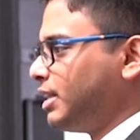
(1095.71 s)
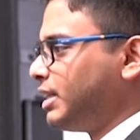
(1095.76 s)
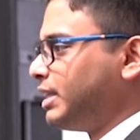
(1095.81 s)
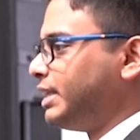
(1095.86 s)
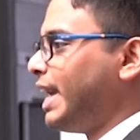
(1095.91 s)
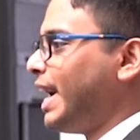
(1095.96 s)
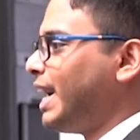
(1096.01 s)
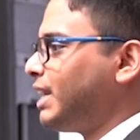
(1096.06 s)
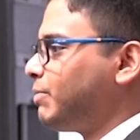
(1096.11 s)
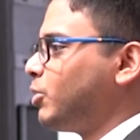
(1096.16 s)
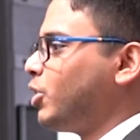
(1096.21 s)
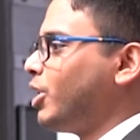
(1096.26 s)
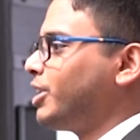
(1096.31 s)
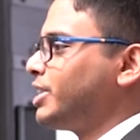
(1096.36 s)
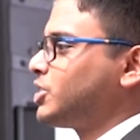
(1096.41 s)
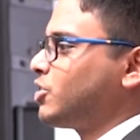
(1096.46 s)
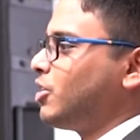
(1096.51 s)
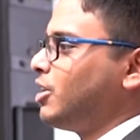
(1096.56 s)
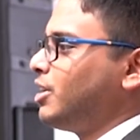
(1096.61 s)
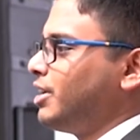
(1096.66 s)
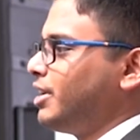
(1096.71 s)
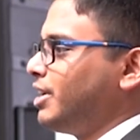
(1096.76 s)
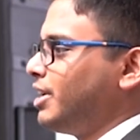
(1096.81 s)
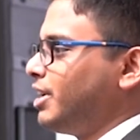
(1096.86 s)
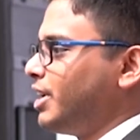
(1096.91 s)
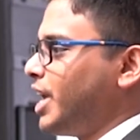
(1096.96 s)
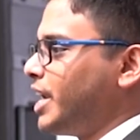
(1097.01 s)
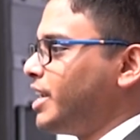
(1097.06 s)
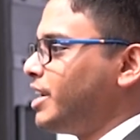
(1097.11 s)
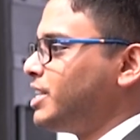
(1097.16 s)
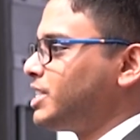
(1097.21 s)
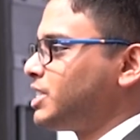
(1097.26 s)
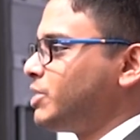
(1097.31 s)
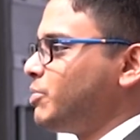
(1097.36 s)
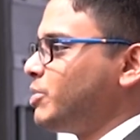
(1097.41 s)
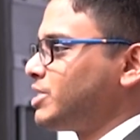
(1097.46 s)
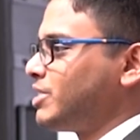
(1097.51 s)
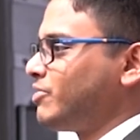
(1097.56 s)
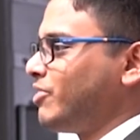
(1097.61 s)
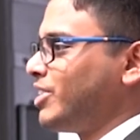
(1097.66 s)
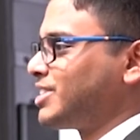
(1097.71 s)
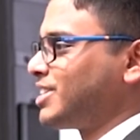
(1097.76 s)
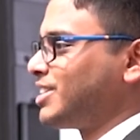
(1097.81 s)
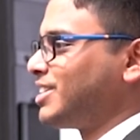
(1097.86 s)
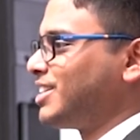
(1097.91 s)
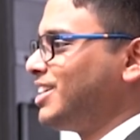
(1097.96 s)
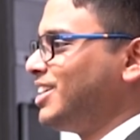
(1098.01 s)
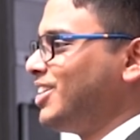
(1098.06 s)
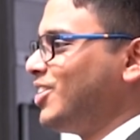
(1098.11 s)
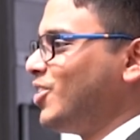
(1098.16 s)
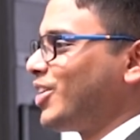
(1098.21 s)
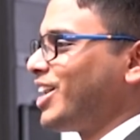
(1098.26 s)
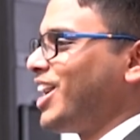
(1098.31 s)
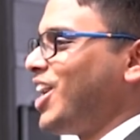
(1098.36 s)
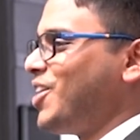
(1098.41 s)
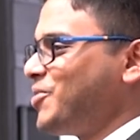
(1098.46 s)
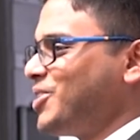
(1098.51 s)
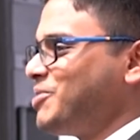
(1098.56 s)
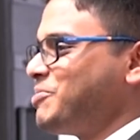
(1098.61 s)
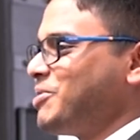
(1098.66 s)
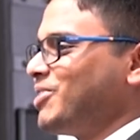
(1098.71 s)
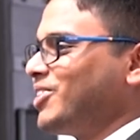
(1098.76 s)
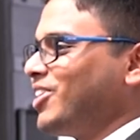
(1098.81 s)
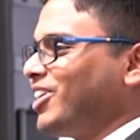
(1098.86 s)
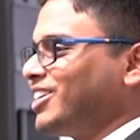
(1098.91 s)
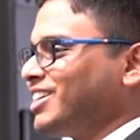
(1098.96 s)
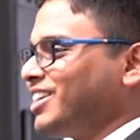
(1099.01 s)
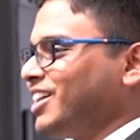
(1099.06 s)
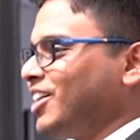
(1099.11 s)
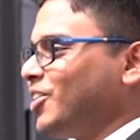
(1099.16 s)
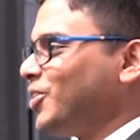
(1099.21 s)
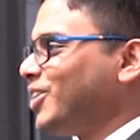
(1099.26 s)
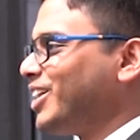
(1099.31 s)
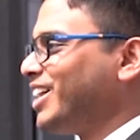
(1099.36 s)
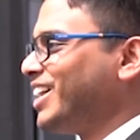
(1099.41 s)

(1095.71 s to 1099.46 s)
That plot is called radial distribution function. OK, how many people got it now?